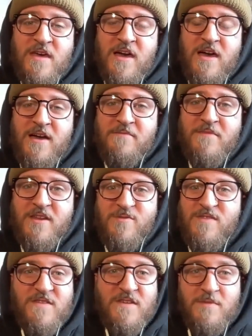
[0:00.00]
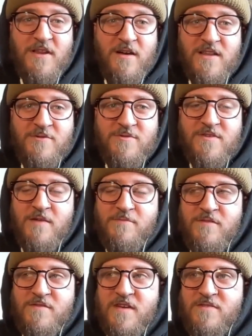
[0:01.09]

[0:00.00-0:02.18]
and it was just going to be like a little side project